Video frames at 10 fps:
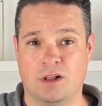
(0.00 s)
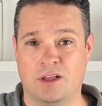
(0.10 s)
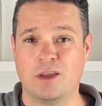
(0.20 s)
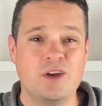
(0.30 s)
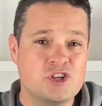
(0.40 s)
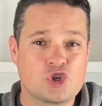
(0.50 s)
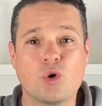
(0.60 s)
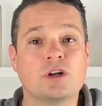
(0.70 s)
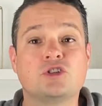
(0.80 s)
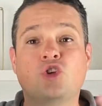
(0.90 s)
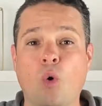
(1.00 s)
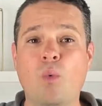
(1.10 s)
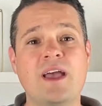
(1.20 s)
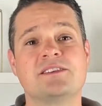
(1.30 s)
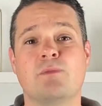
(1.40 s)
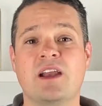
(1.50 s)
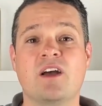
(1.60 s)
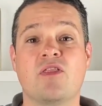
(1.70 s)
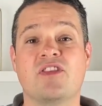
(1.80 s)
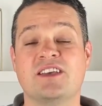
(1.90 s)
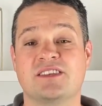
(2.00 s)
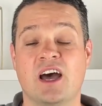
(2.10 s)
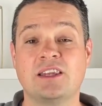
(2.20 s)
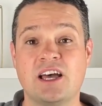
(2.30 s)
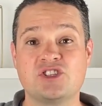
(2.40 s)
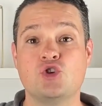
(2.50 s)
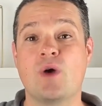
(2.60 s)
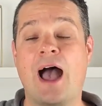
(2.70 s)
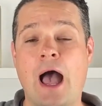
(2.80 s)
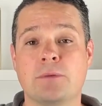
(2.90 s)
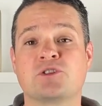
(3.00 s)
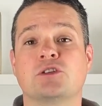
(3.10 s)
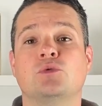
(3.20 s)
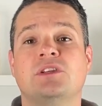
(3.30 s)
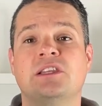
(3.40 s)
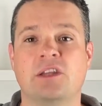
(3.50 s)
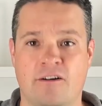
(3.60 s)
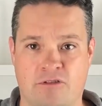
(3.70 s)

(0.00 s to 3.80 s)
In short, don't waste money on things unless you absolutely love